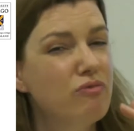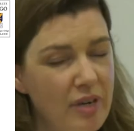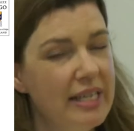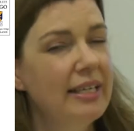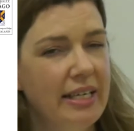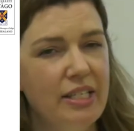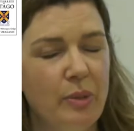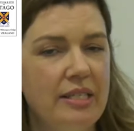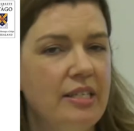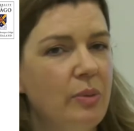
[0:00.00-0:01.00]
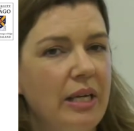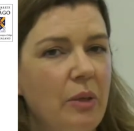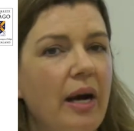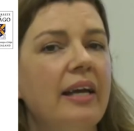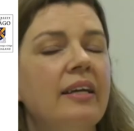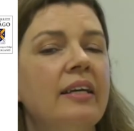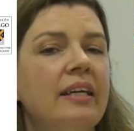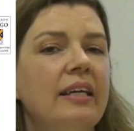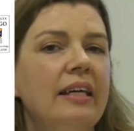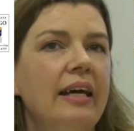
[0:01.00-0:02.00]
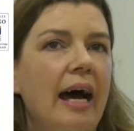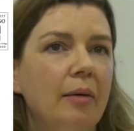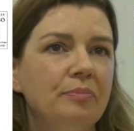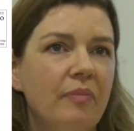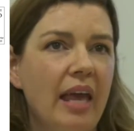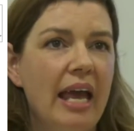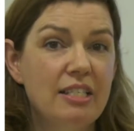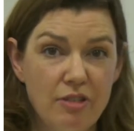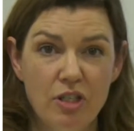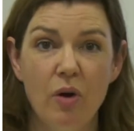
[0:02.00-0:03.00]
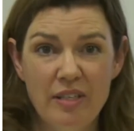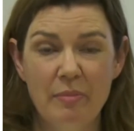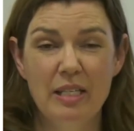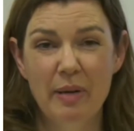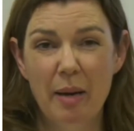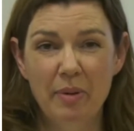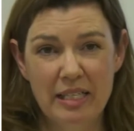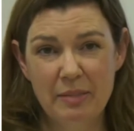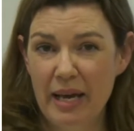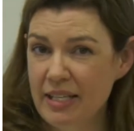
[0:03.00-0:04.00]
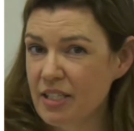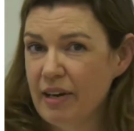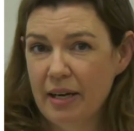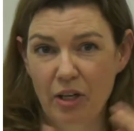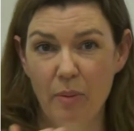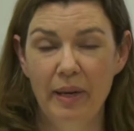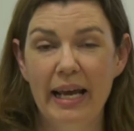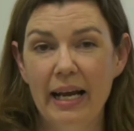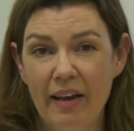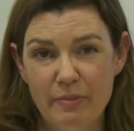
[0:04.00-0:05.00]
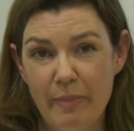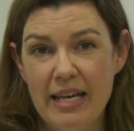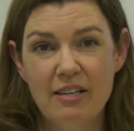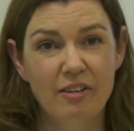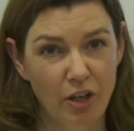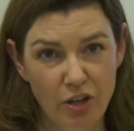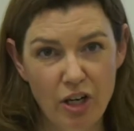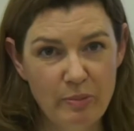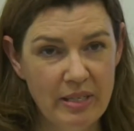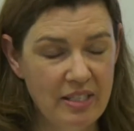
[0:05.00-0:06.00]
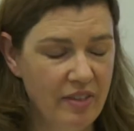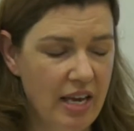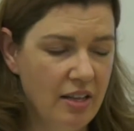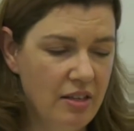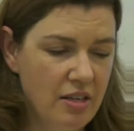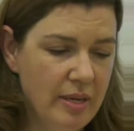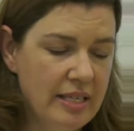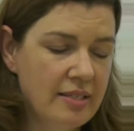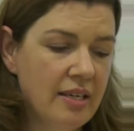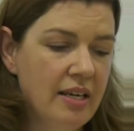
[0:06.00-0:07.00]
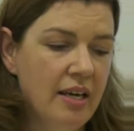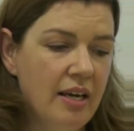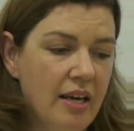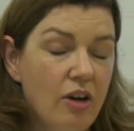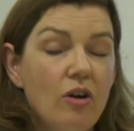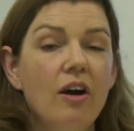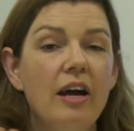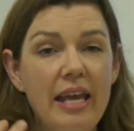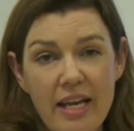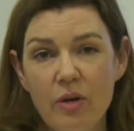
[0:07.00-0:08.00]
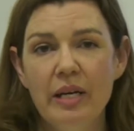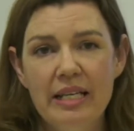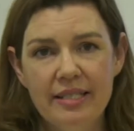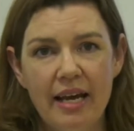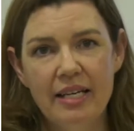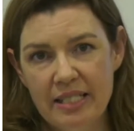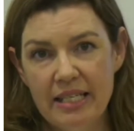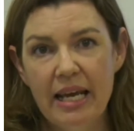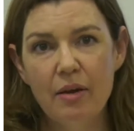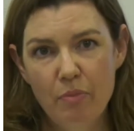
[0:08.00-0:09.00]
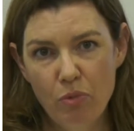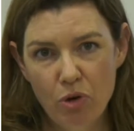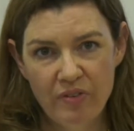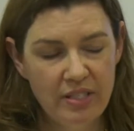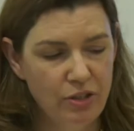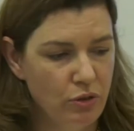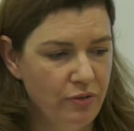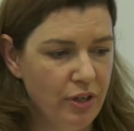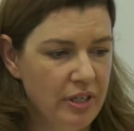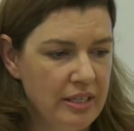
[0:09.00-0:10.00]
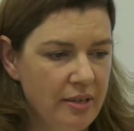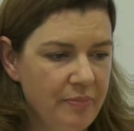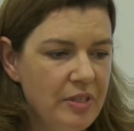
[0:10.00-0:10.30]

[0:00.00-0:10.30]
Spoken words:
really in 2021, as a result of some of these public debates around, Black Lives Matter and acknowledgements of that in the US, equity started to take more of a central focus.